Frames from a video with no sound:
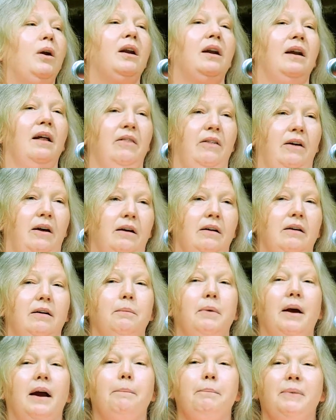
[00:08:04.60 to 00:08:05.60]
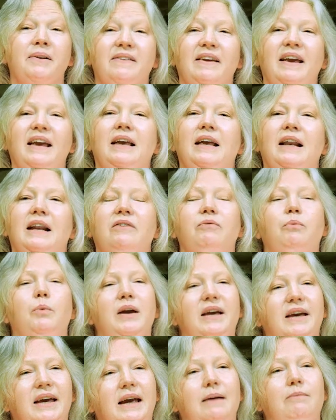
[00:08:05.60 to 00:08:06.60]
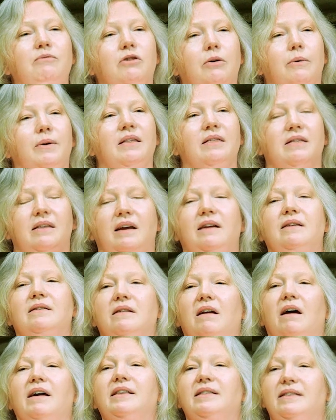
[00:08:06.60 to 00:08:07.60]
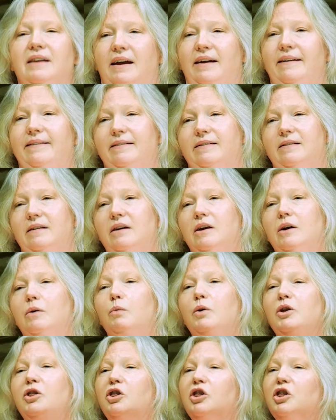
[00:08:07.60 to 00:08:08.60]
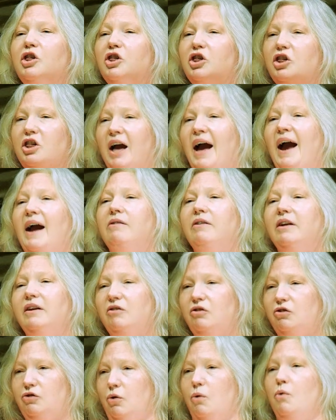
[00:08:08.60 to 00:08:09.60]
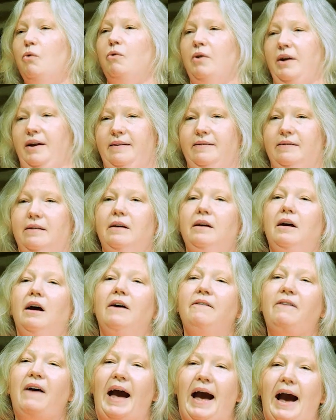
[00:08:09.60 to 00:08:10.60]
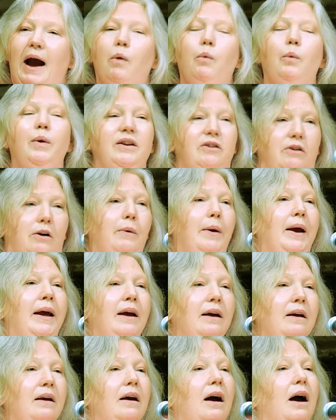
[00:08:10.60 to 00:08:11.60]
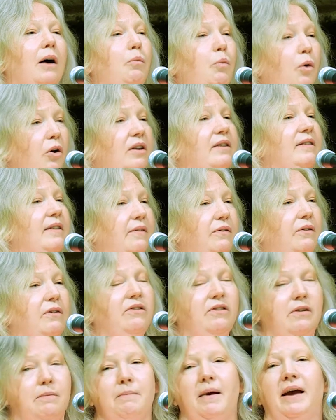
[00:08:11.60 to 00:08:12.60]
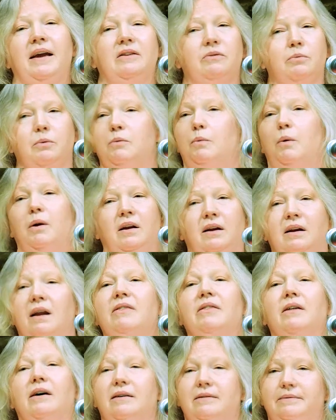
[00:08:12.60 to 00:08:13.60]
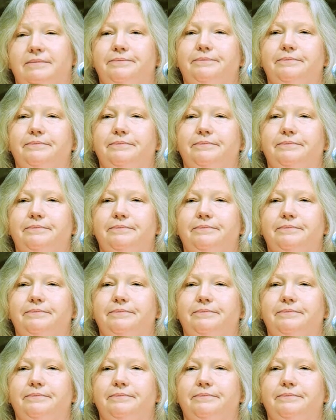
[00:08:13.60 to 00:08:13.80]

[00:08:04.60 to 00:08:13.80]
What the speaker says: one another, particularly if we keep doing things like this, which is sharing stories of how we do it and what a difference it makes with one another.